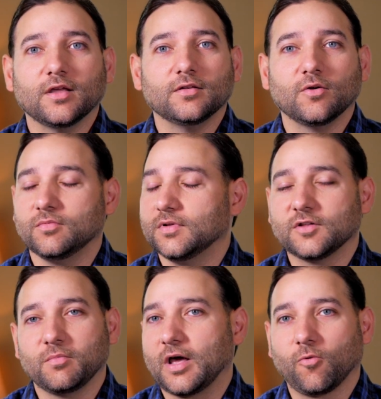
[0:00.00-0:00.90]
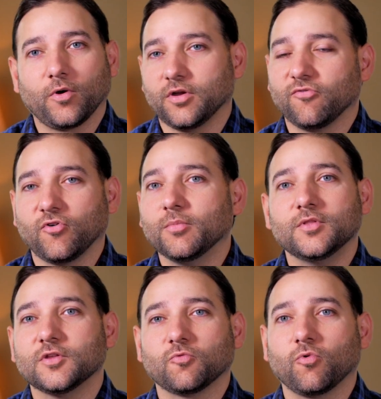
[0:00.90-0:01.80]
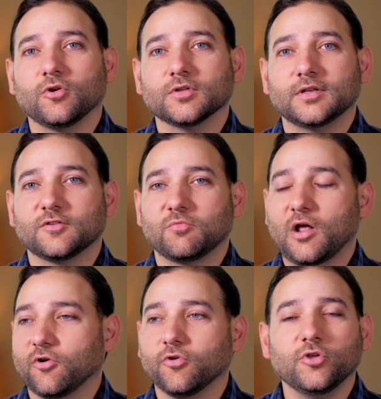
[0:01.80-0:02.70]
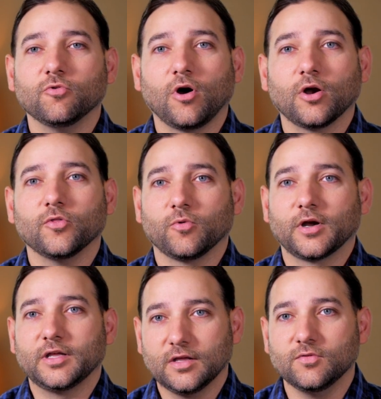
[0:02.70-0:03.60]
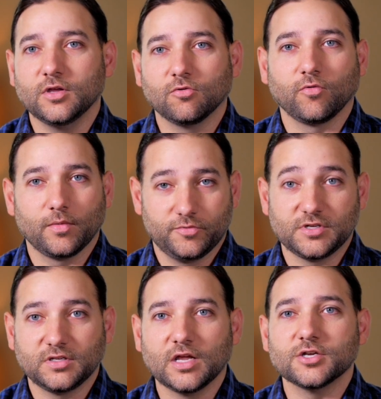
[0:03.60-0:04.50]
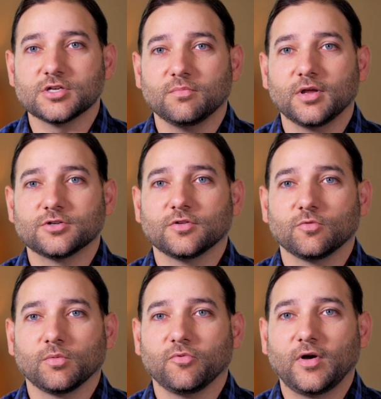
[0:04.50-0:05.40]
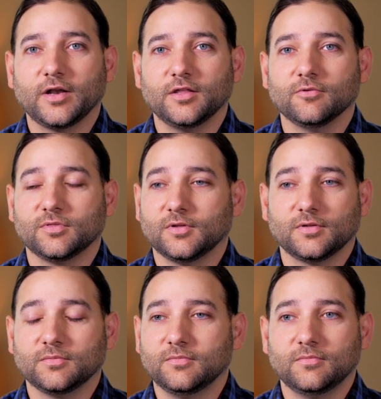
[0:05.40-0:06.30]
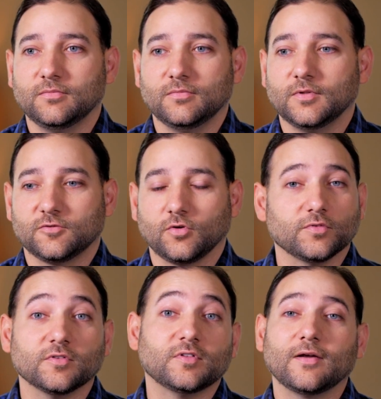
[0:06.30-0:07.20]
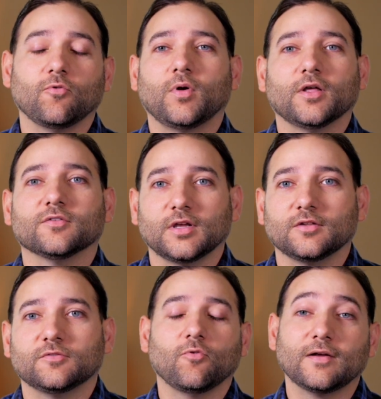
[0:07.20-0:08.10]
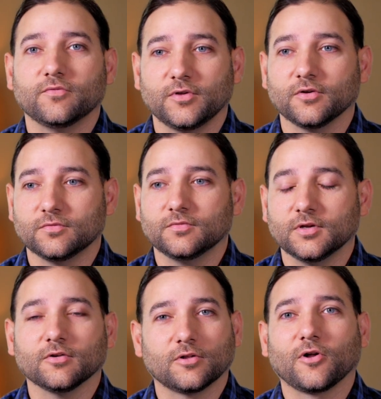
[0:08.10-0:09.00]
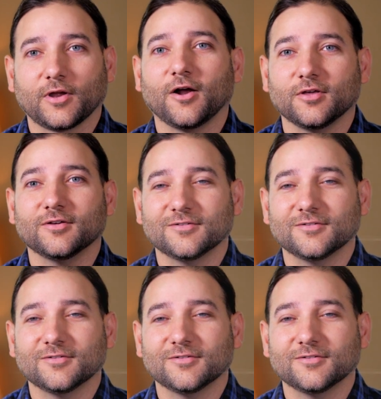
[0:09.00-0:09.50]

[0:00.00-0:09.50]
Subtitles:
It doesn't matter where you're from in this world, it doesn't matter who you are, that we're going to give you equal representation and make sure that we're providing you with the services that everyone else takes part of here in Clark County.